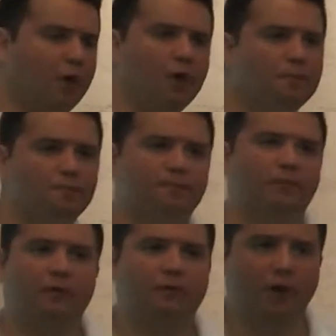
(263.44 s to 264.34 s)
No,
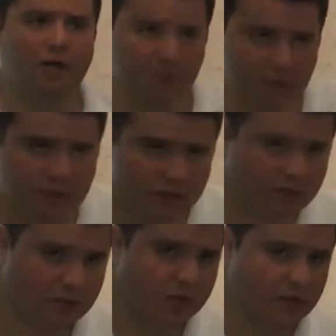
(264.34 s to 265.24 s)
for us
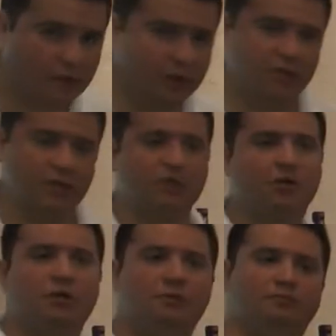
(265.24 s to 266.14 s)
it's
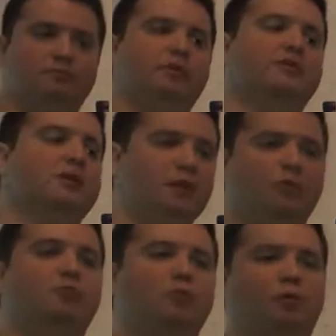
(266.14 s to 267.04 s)
actually exactly
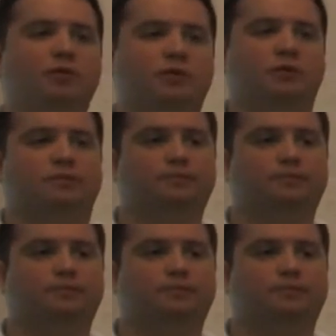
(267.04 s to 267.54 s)
what we wanted.